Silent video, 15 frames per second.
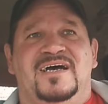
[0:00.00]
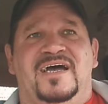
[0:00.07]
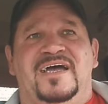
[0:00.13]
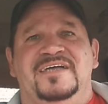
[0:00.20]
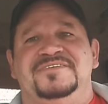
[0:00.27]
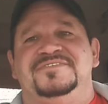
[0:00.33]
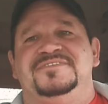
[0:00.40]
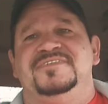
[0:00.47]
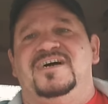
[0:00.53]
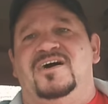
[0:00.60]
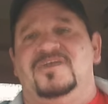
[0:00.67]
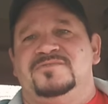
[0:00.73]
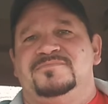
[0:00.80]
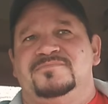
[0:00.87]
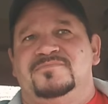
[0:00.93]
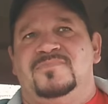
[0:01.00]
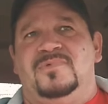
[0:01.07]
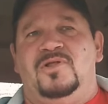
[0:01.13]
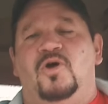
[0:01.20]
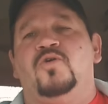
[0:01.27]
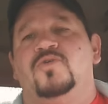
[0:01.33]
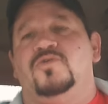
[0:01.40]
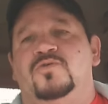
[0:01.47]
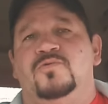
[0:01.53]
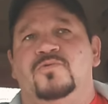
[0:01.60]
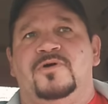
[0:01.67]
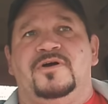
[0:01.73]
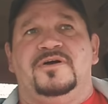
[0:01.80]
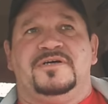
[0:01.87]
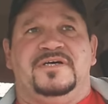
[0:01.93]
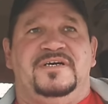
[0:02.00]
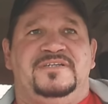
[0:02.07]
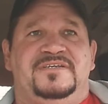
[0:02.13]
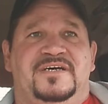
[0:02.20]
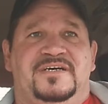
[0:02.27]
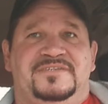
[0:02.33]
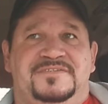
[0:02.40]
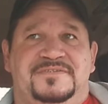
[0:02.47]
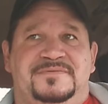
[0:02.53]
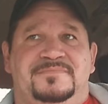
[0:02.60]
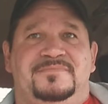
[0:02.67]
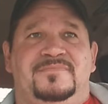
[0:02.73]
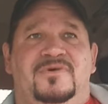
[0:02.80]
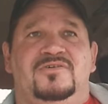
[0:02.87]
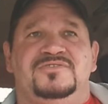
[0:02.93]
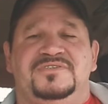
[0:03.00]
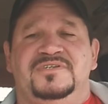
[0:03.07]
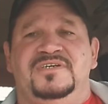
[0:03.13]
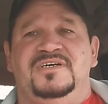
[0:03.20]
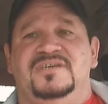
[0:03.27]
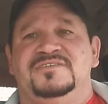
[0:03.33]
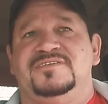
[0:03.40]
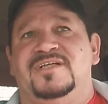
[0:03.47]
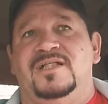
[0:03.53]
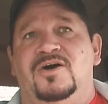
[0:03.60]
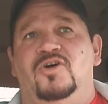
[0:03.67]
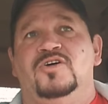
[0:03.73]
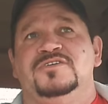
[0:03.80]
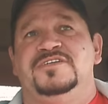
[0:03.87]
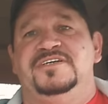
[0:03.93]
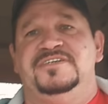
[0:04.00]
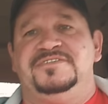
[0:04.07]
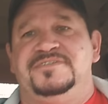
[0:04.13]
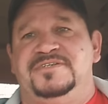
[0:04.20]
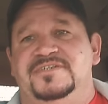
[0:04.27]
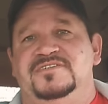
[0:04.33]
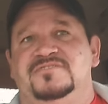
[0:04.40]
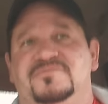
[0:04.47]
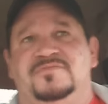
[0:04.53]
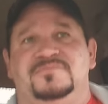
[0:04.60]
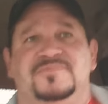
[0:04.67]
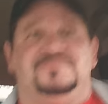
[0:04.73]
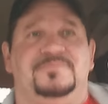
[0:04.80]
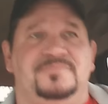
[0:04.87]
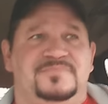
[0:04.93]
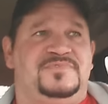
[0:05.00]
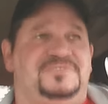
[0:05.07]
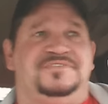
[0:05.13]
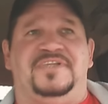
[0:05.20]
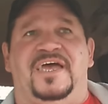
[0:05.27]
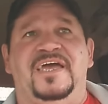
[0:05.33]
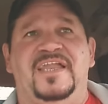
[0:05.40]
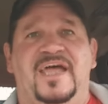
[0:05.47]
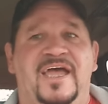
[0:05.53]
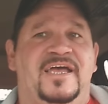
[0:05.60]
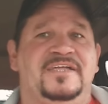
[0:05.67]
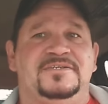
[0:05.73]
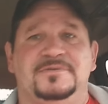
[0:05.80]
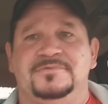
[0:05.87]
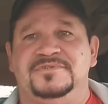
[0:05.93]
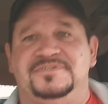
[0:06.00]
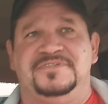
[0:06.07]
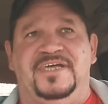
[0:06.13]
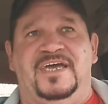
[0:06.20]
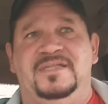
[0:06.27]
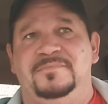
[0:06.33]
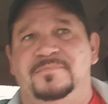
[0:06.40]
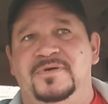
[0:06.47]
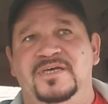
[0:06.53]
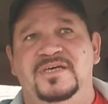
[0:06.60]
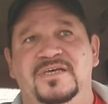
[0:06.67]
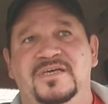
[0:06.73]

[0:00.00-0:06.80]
It's not local work. It, it's mostly it's long distance from state A to state B